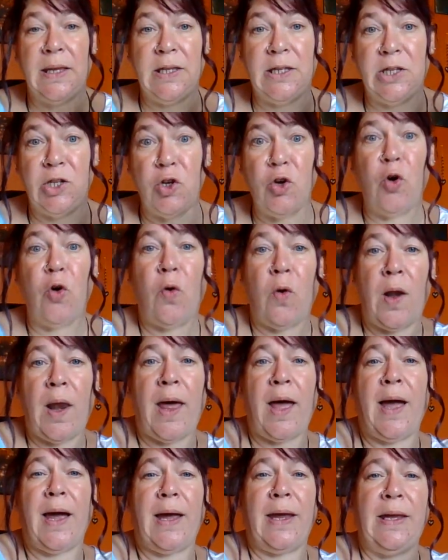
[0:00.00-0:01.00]
your
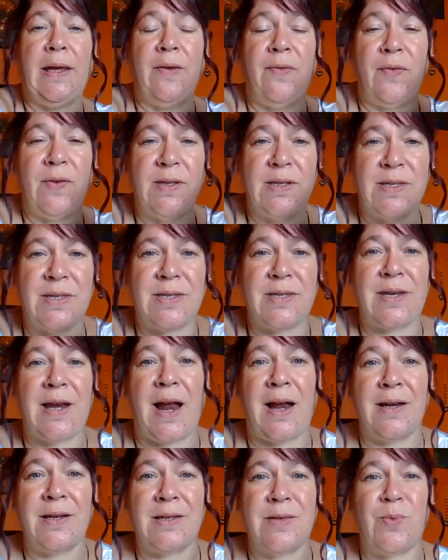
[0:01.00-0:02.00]
life
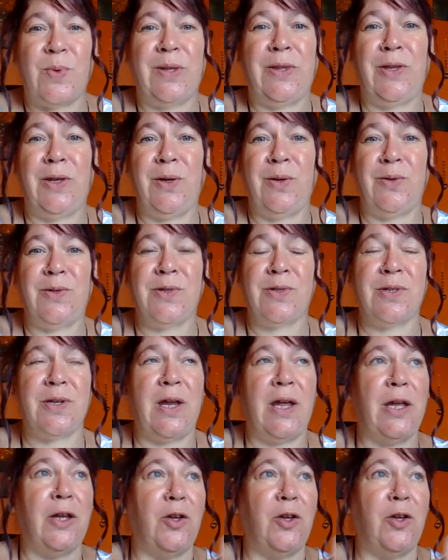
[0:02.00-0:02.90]
stands with you, doesn't it?